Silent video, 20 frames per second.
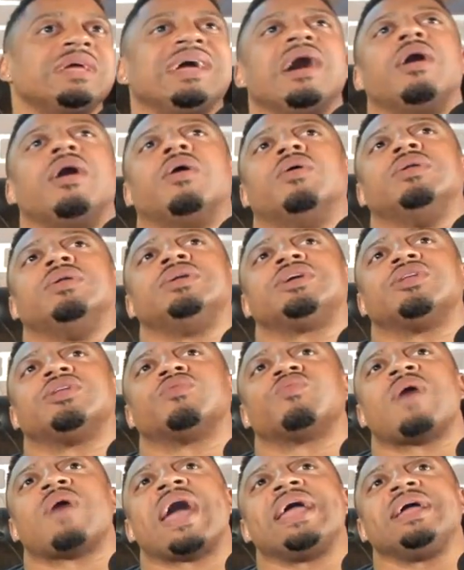Oh, look at the
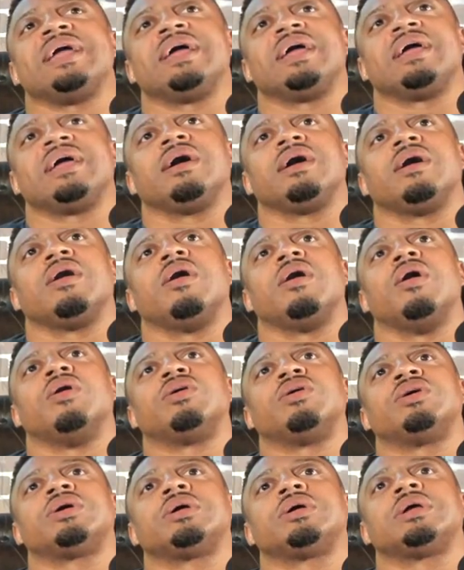right.
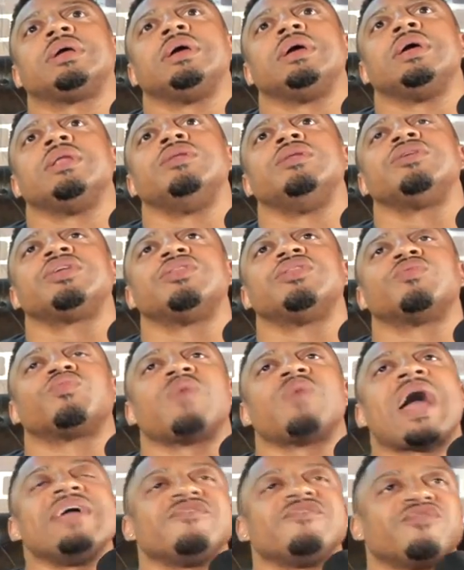Look at the
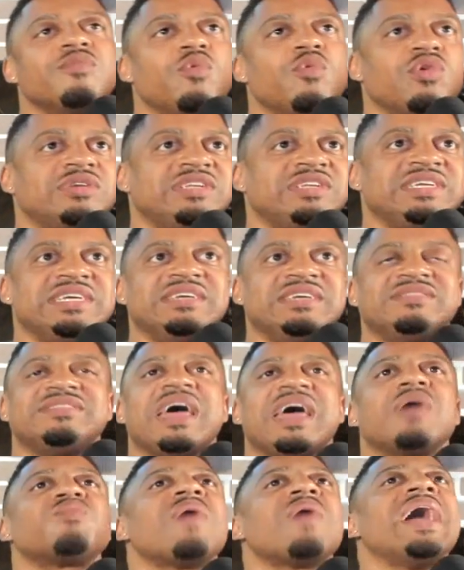right from Ortiz.
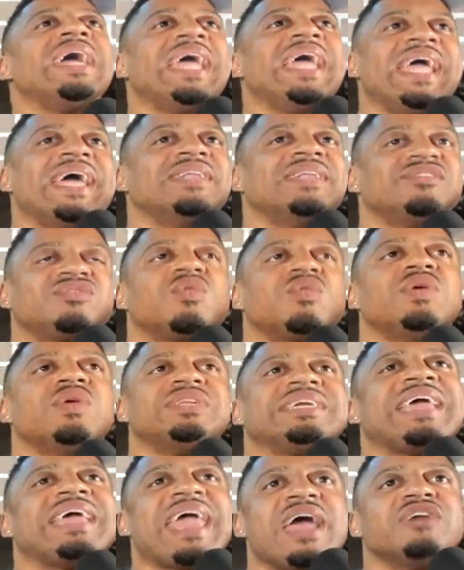That right hand is going
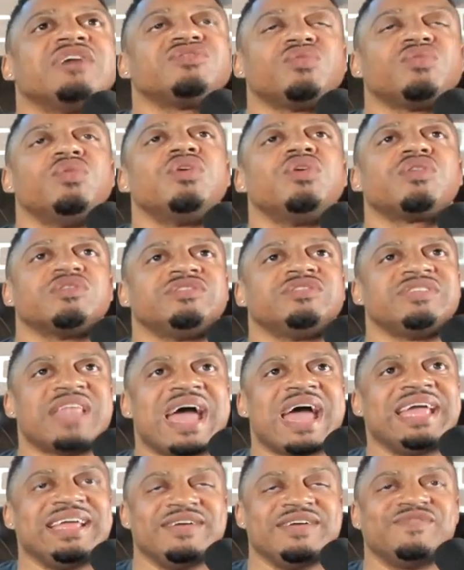to cancel Hooker's
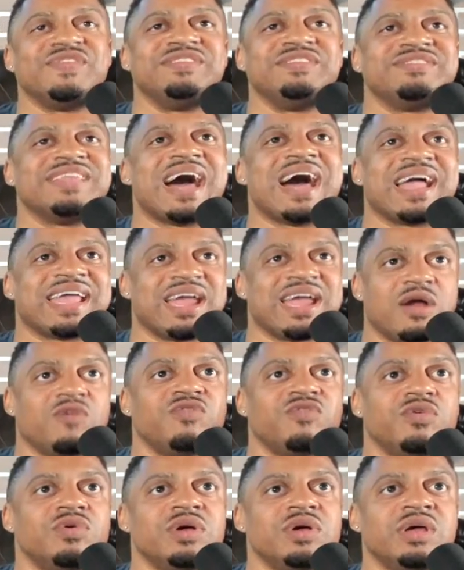night if he's not
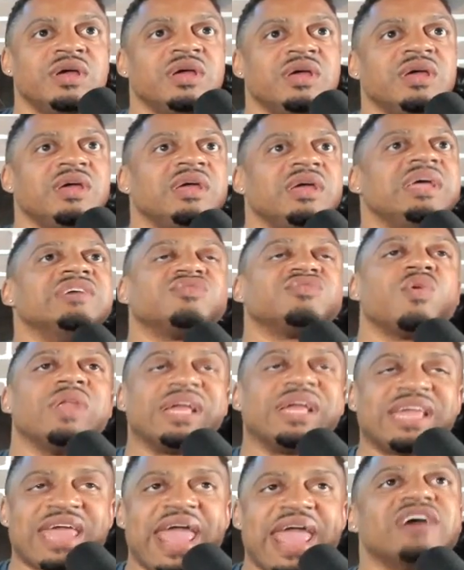careful. It's
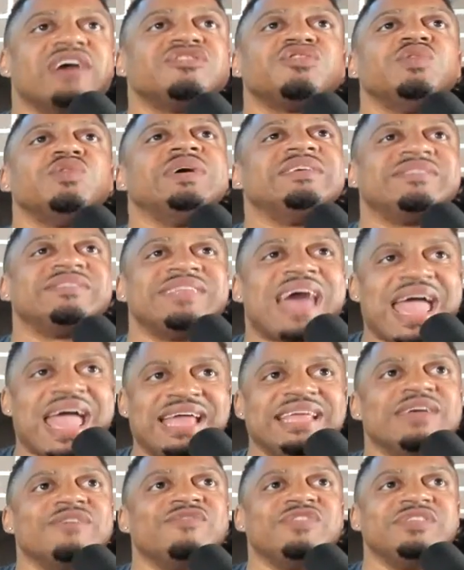going to cancel his
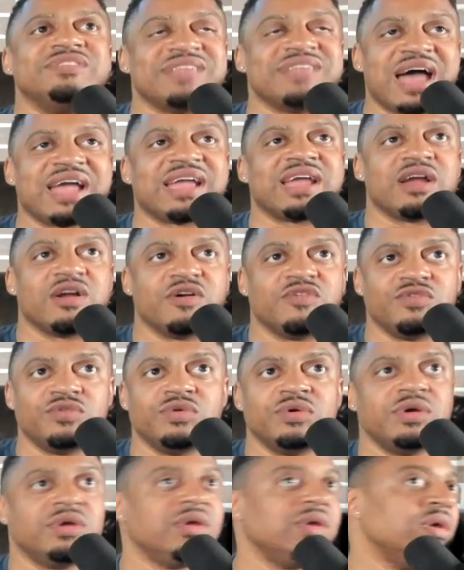night if he's not
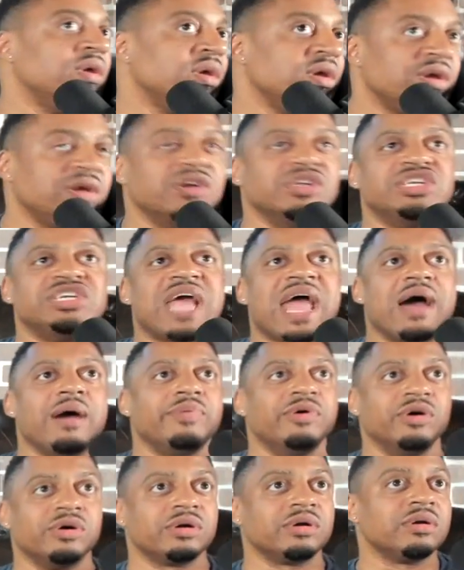careful. Good
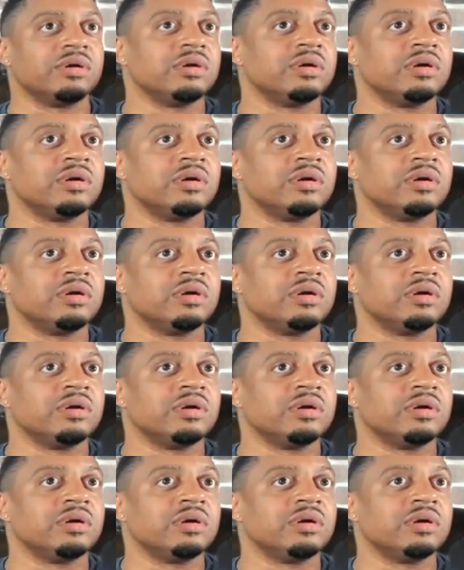jab, Hook.